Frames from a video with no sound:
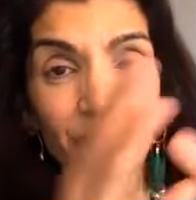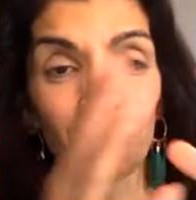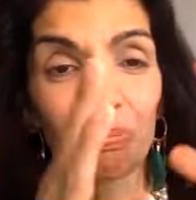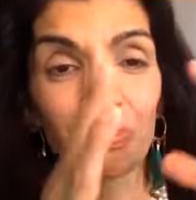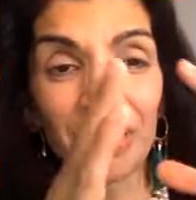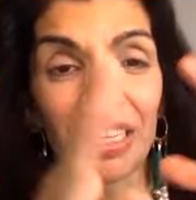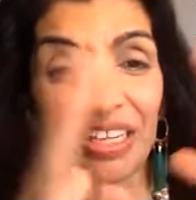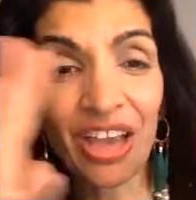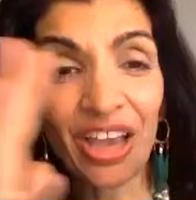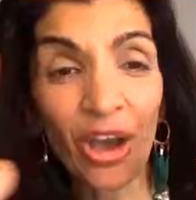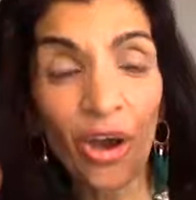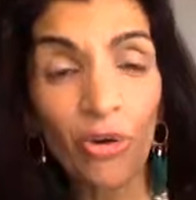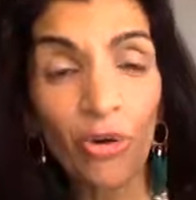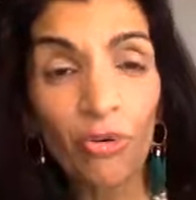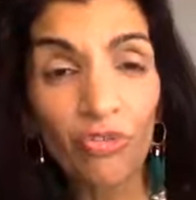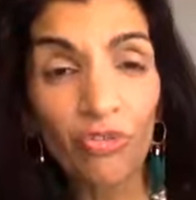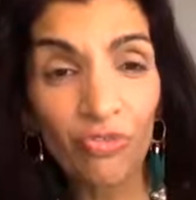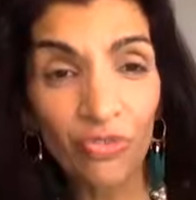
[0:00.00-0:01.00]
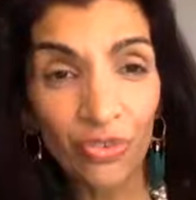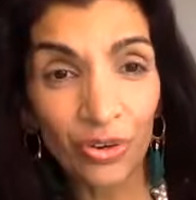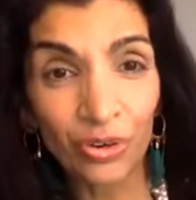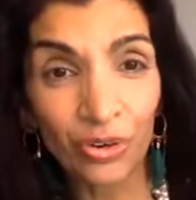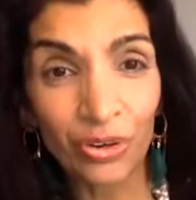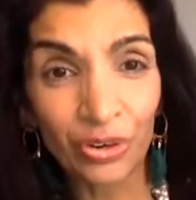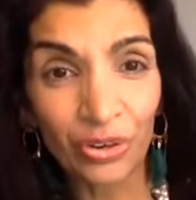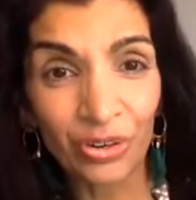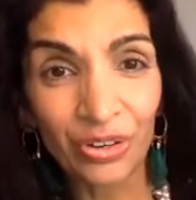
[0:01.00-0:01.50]
be
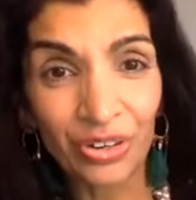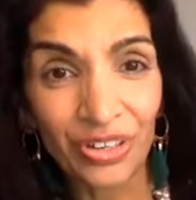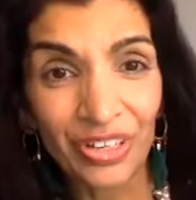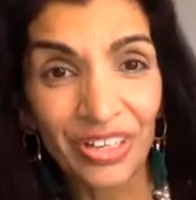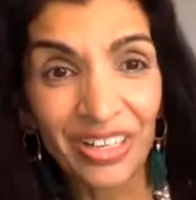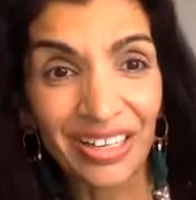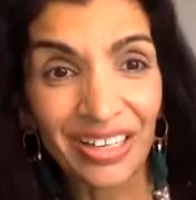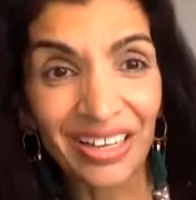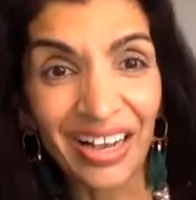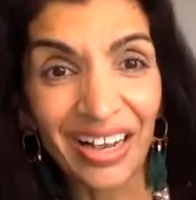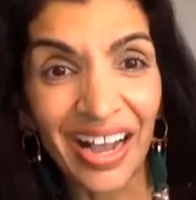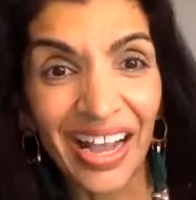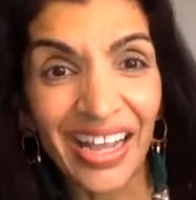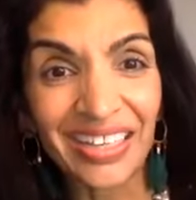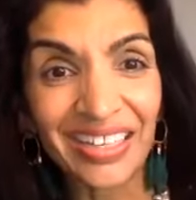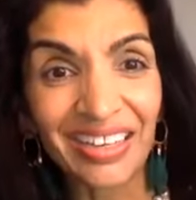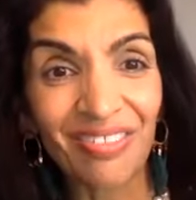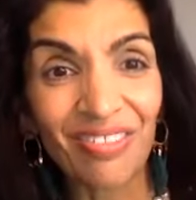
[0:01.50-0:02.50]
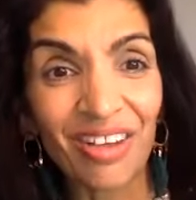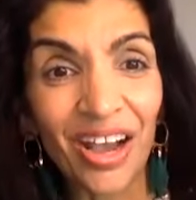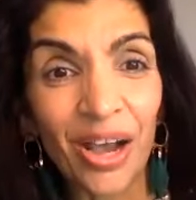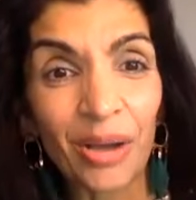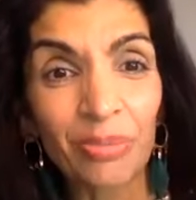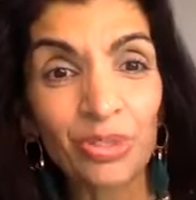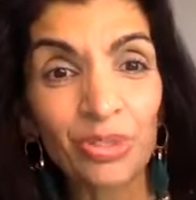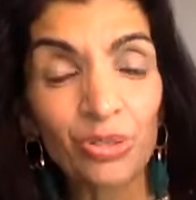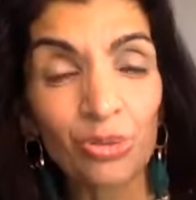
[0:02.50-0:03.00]
over and
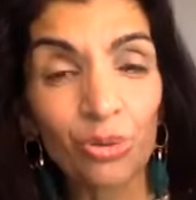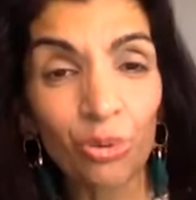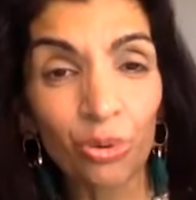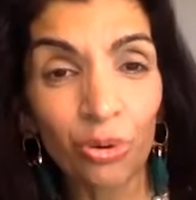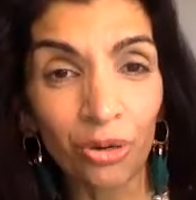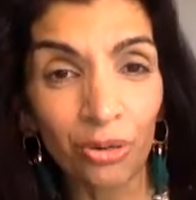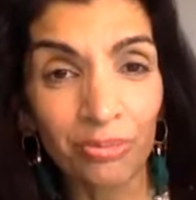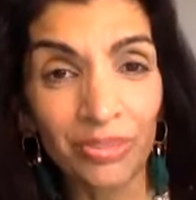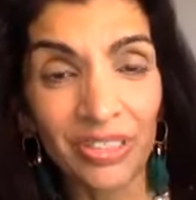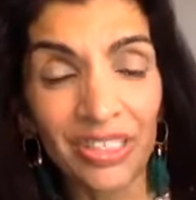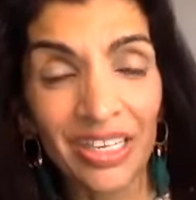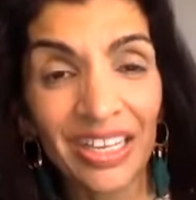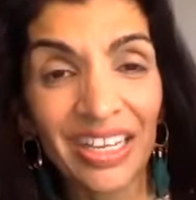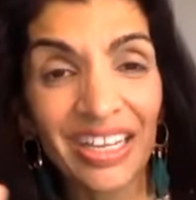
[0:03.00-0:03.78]
absorbed